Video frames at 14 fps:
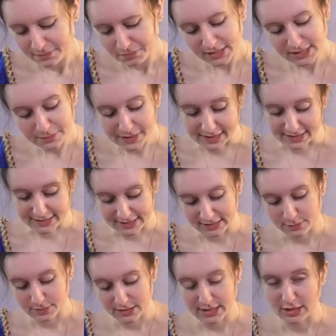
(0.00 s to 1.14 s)
Mr. Bennet's
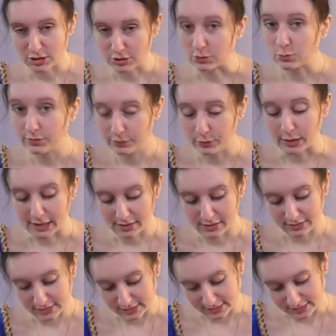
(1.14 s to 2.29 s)
expectations were fully
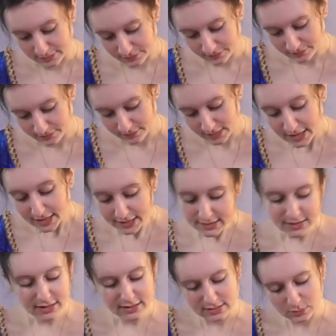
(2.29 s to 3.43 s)
answered. His
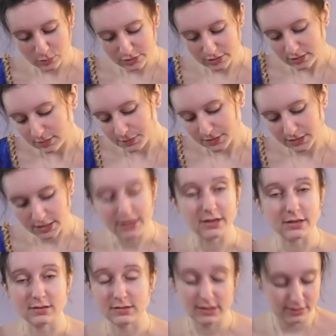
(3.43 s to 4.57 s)
cousin was as
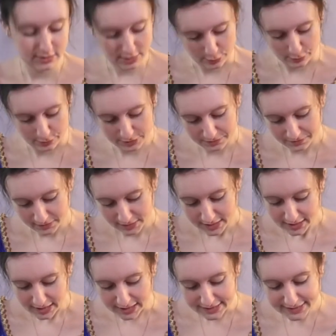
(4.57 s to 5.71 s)
absurd as he had hoped,
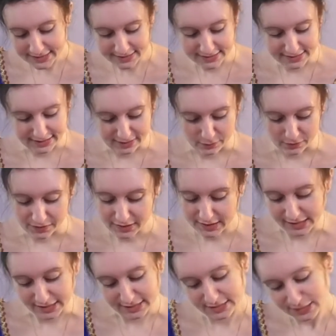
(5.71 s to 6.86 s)
and he listened to him with the
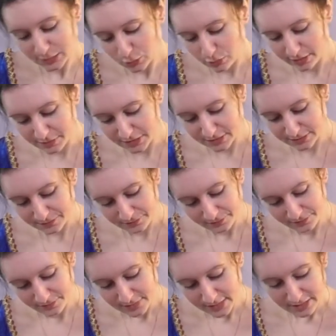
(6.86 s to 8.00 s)
keenest enjoyment,
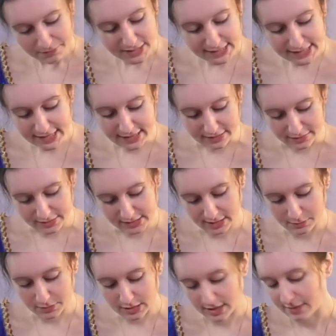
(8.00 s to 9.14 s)
maintaining at the
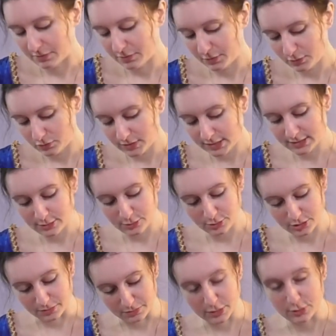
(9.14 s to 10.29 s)
same time the most resolute
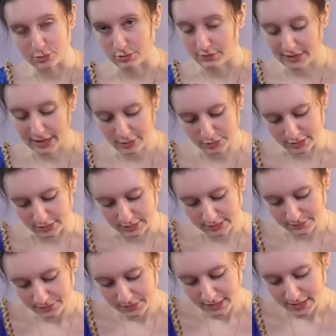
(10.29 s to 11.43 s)
composure of countenance,